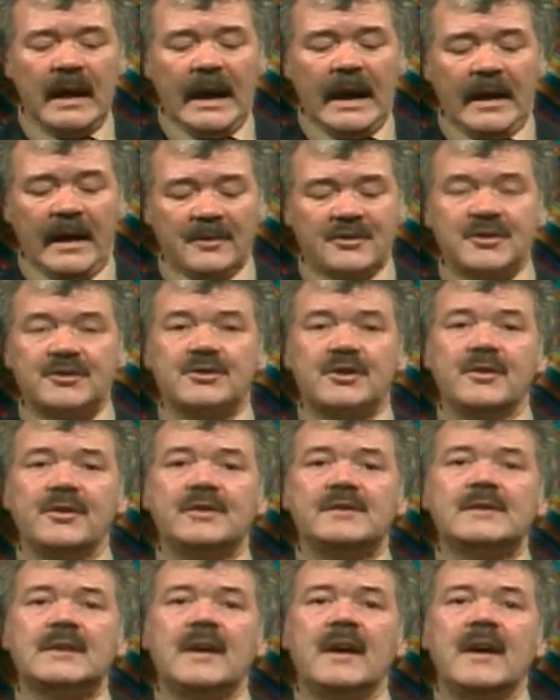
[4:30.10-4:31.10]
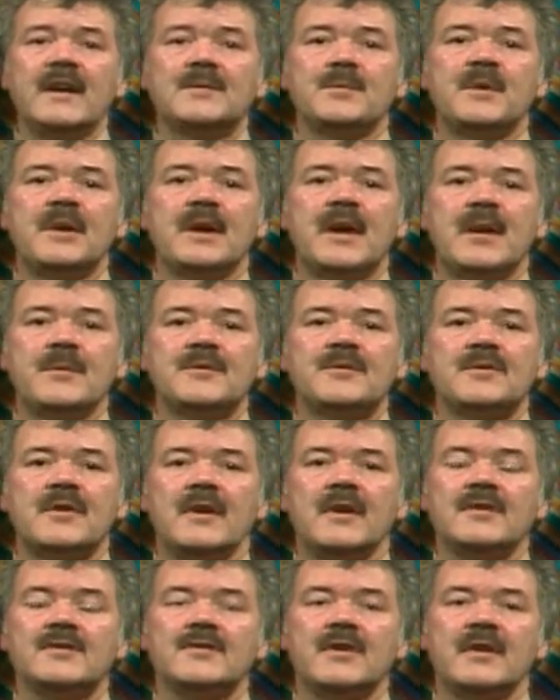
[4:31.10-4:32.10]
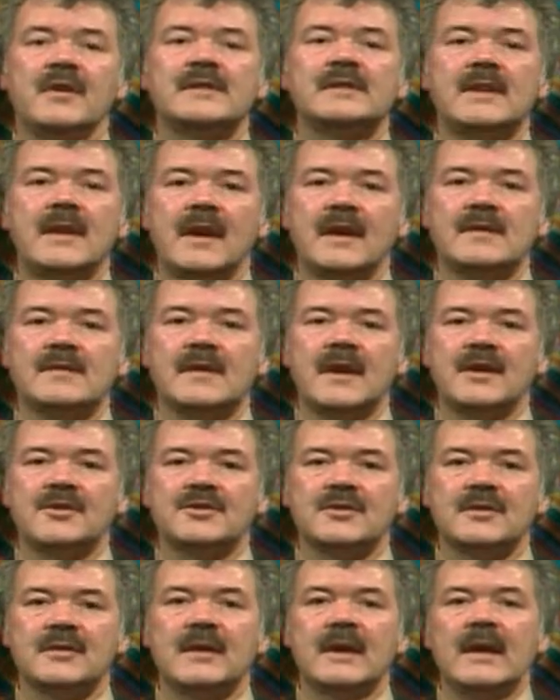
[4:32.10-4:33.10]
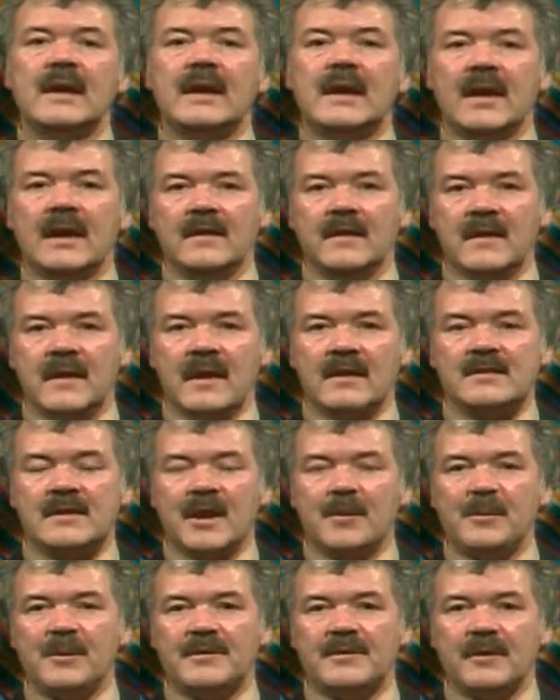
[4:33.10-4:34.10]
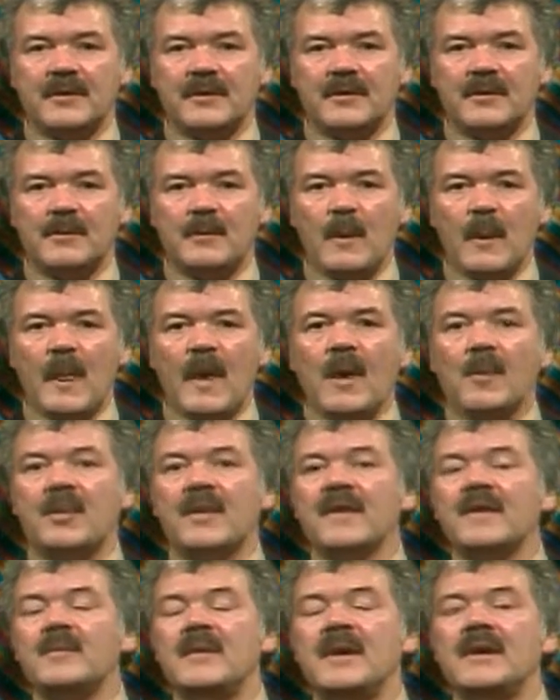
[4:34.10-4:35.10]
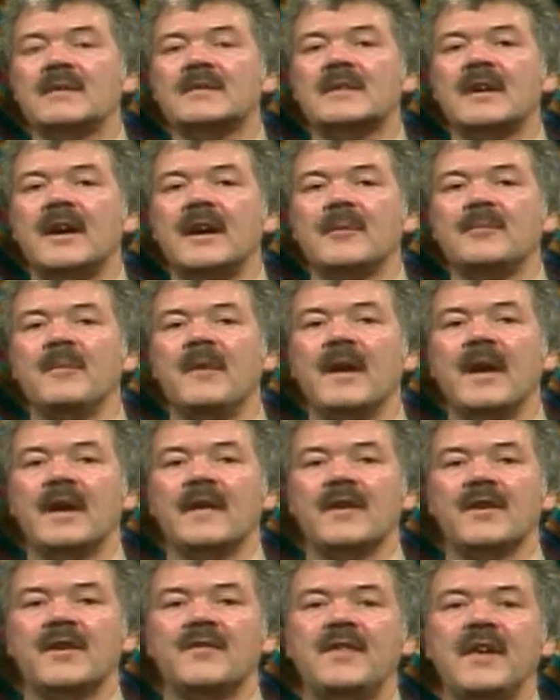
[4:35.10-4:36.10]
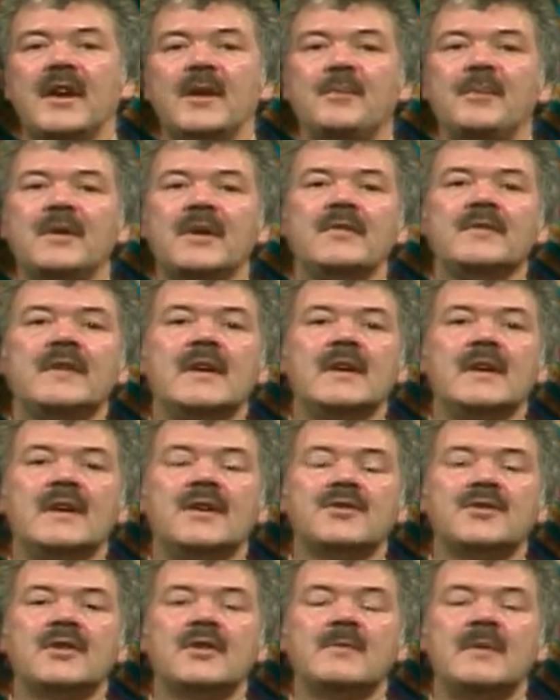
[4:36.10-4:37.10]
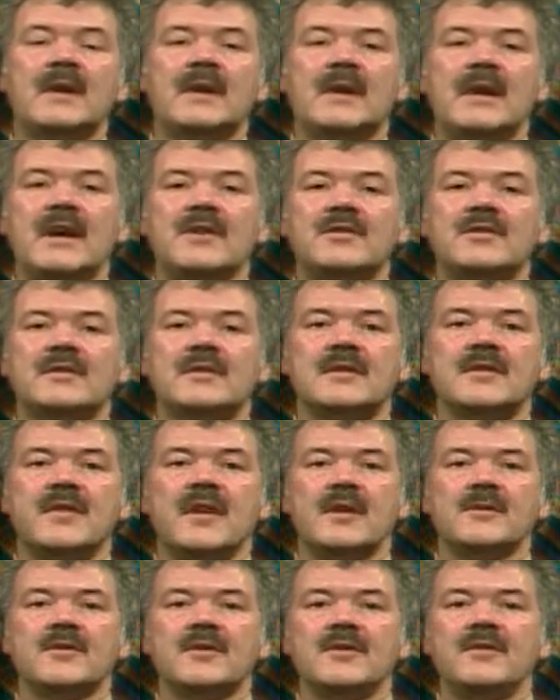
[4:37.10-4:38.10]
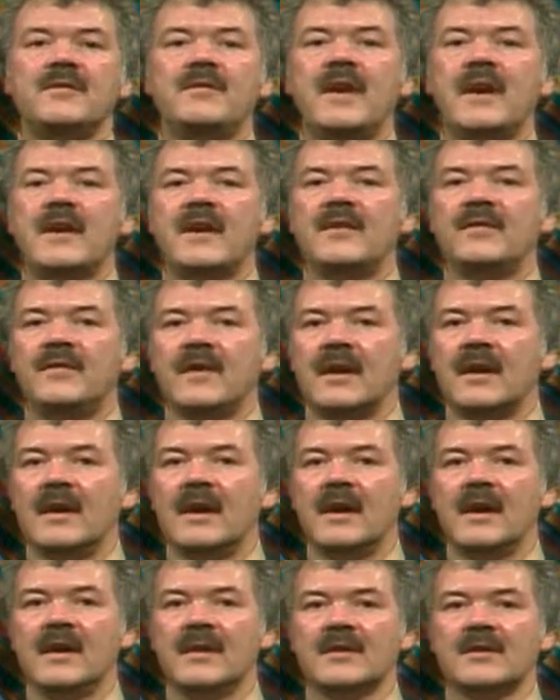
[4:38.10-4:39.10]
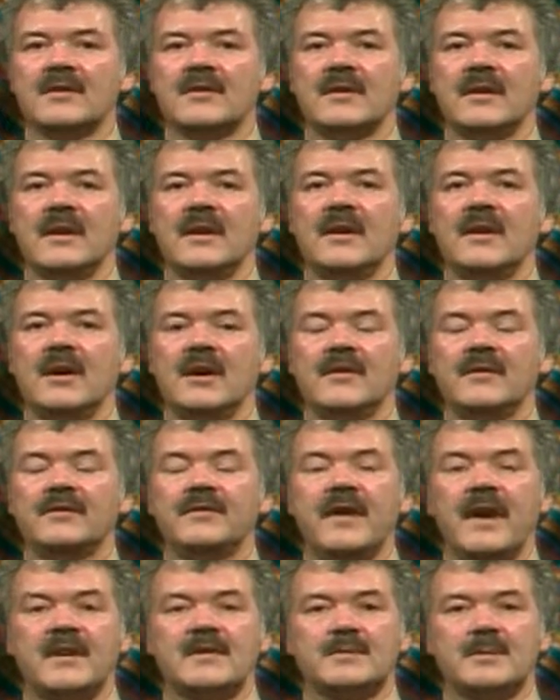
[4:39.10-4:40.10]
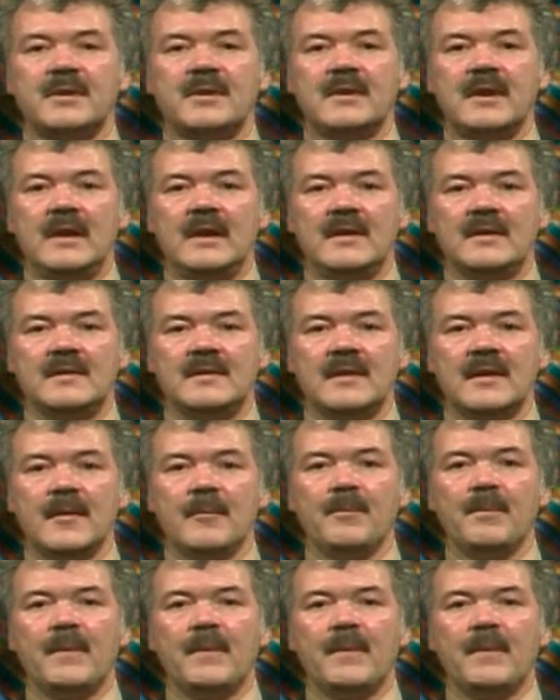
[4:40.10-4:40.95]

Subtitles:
And I shall show you slides when it comes to our historic slide section in the next episode. But in the meantime, the development of knitting through the Middle Ages developed to a very, very high degree of expertise.